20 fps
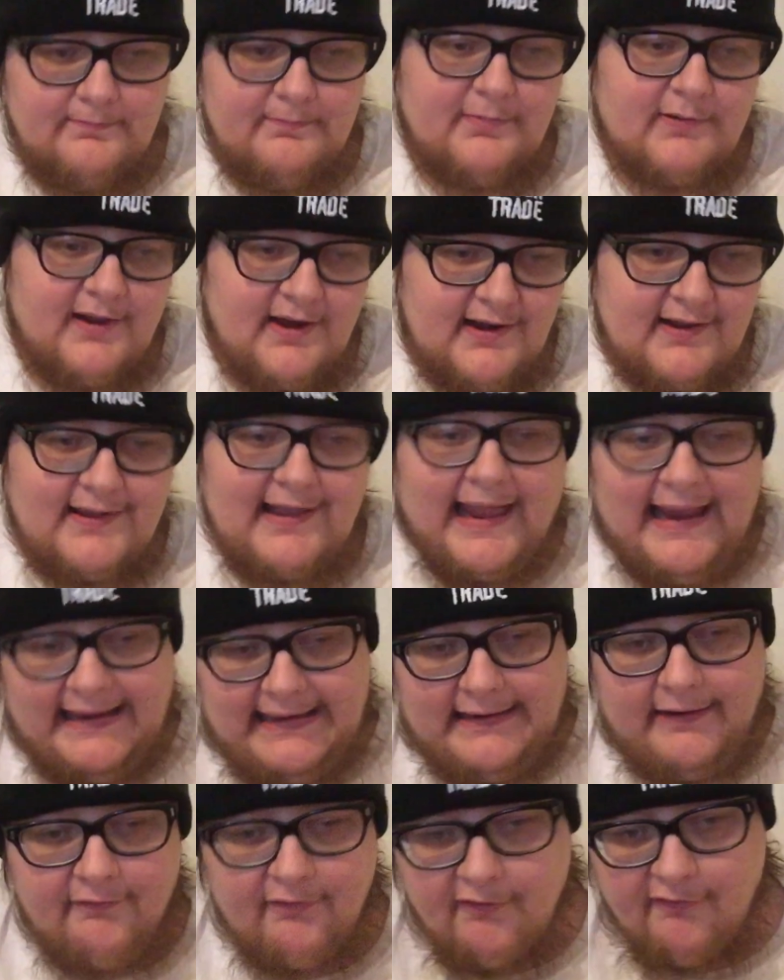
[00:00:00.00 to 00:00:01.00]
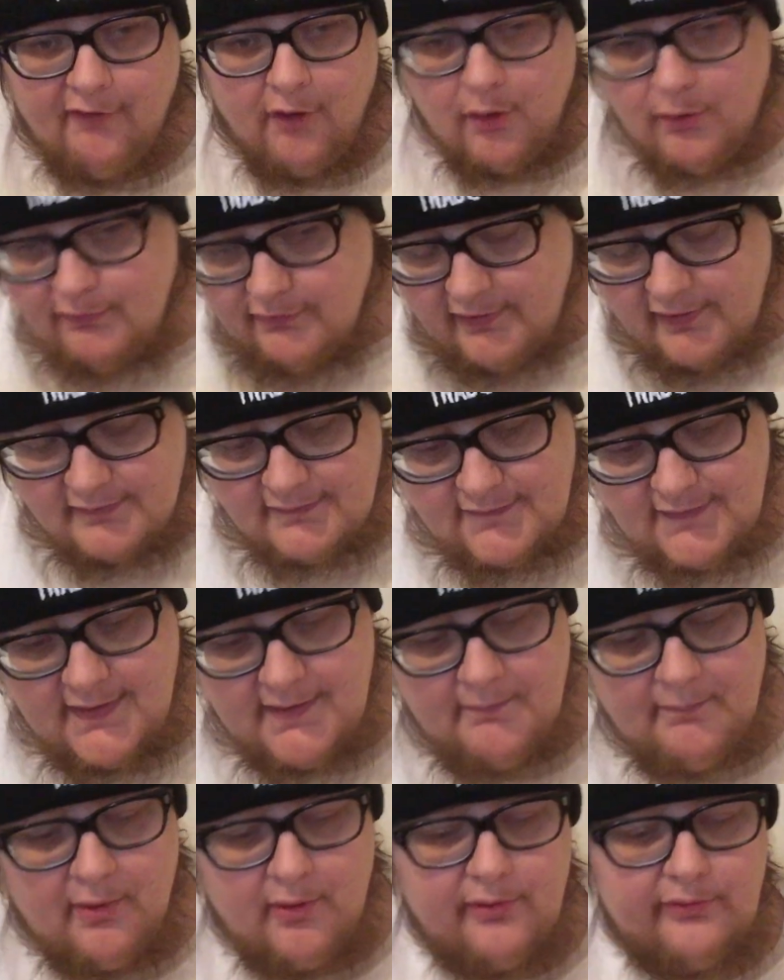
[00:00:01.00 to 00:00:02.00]
kind of kind of evolving into the
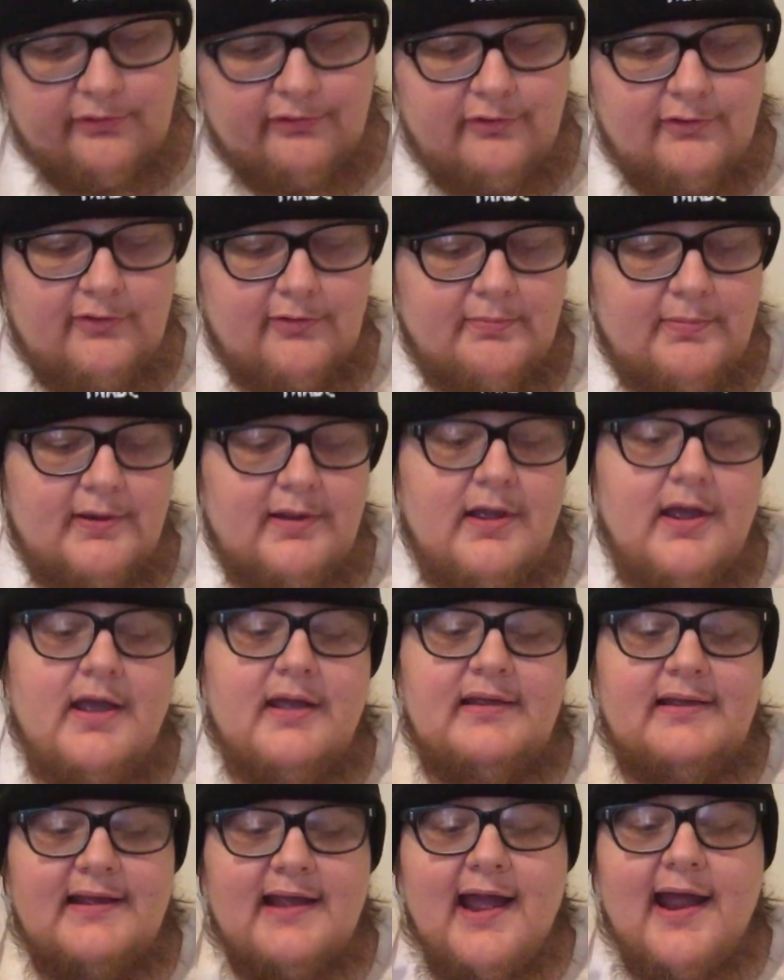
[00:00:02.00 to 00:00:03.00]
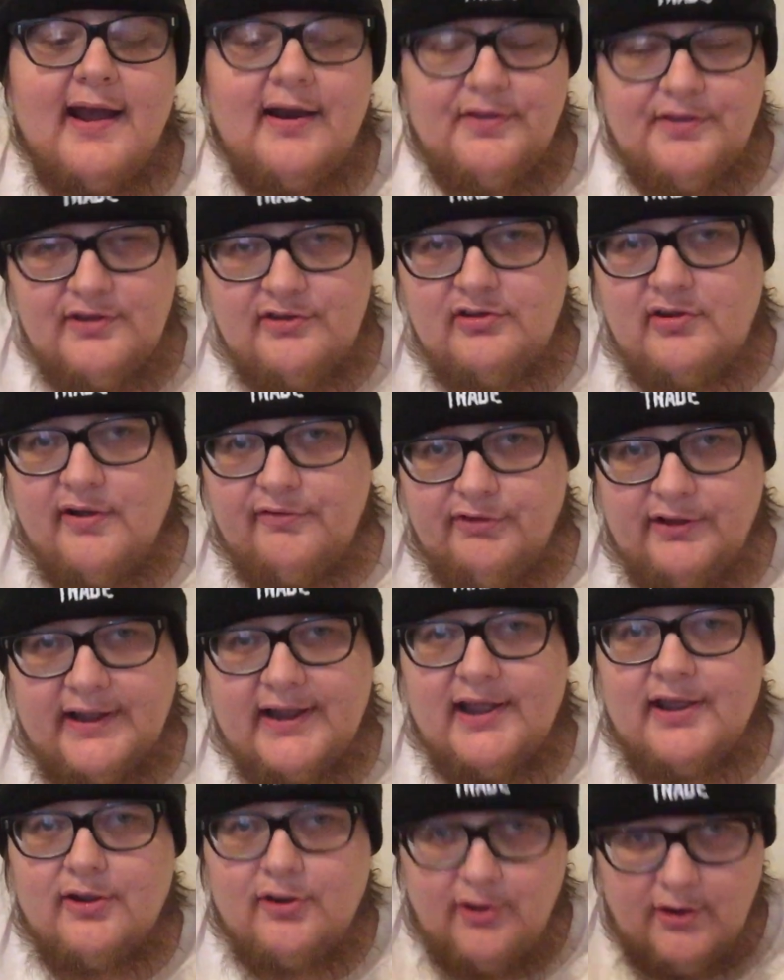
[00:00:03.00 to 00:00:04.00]
imposters, but you get early stuff
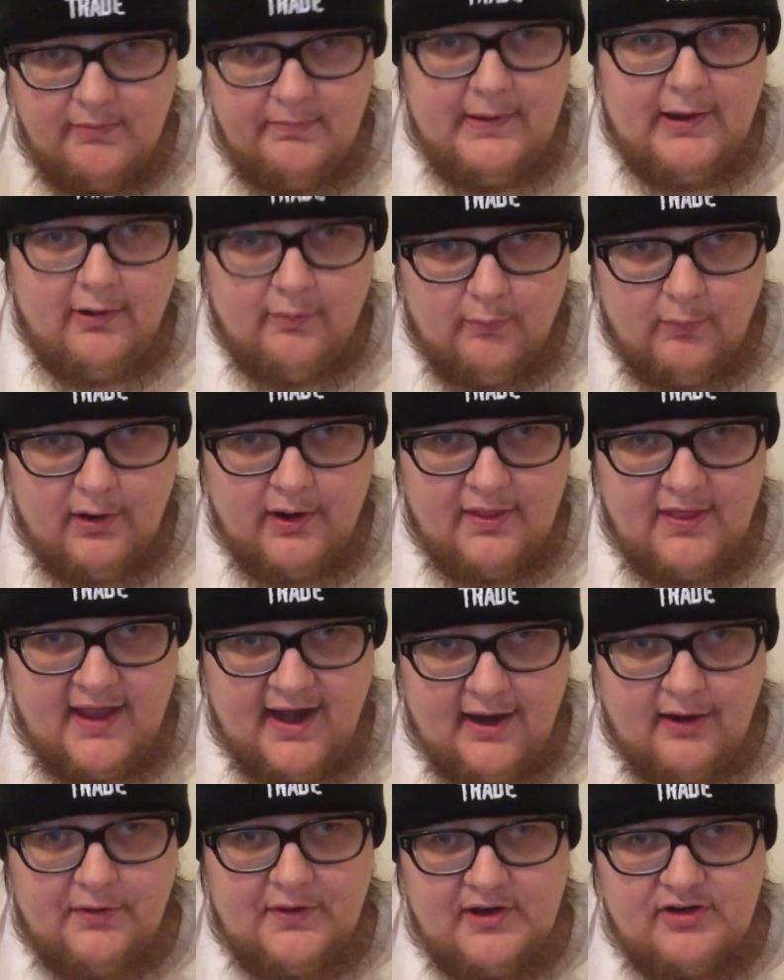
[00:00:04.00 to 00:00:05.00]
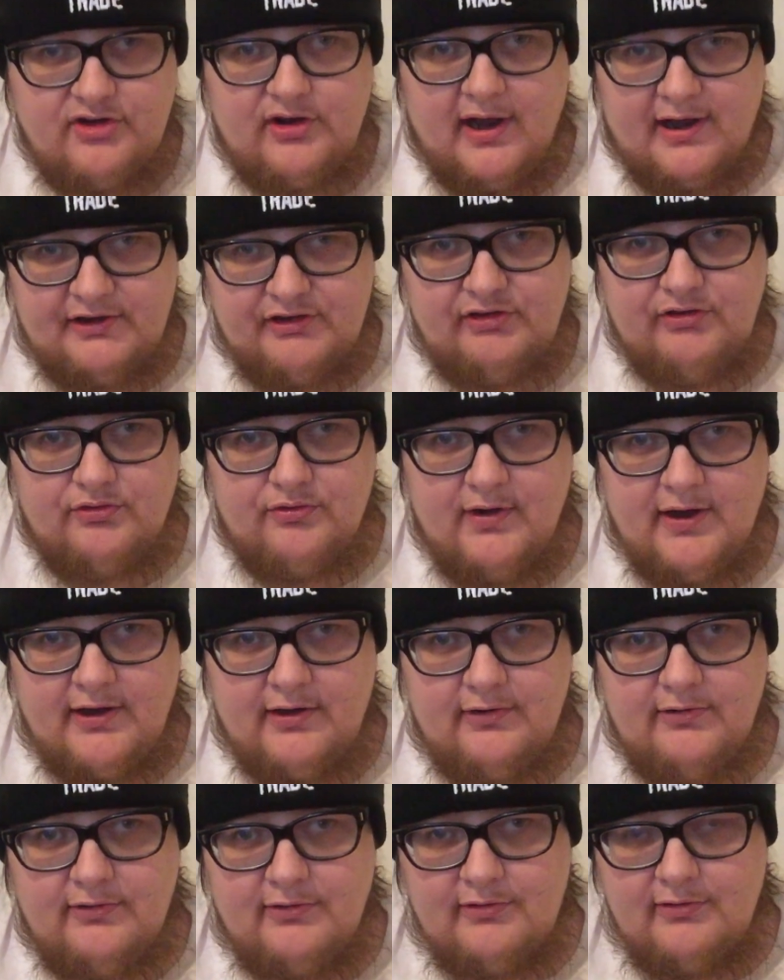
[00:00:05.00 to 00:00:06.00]
like it could be on one of the early attractions
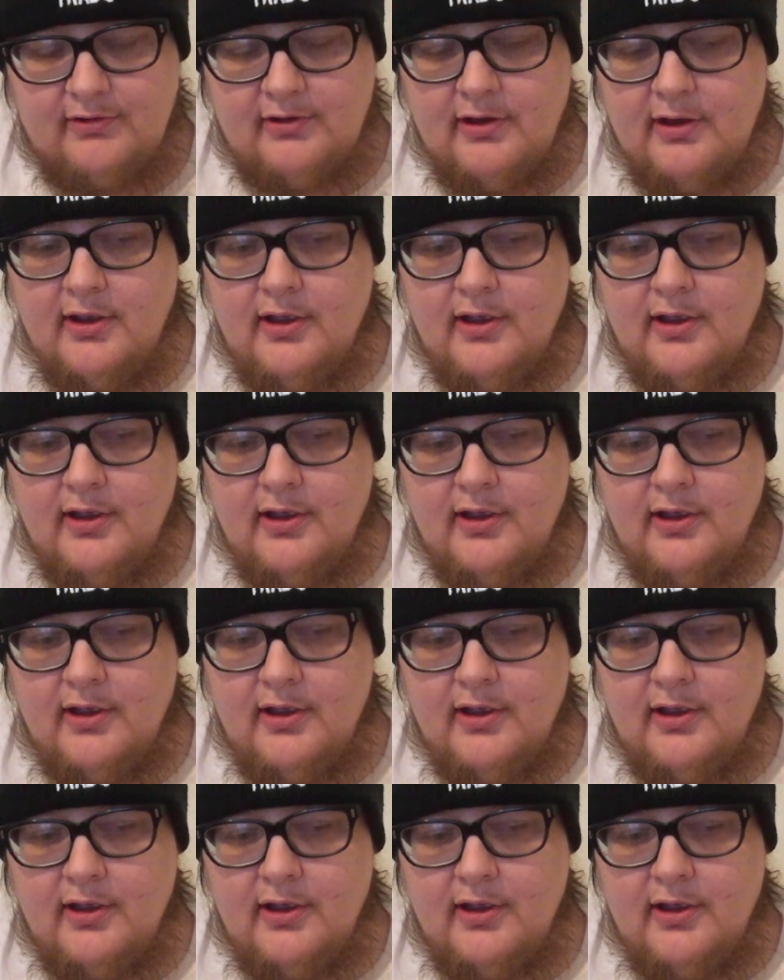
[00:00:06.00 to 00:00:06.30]
records,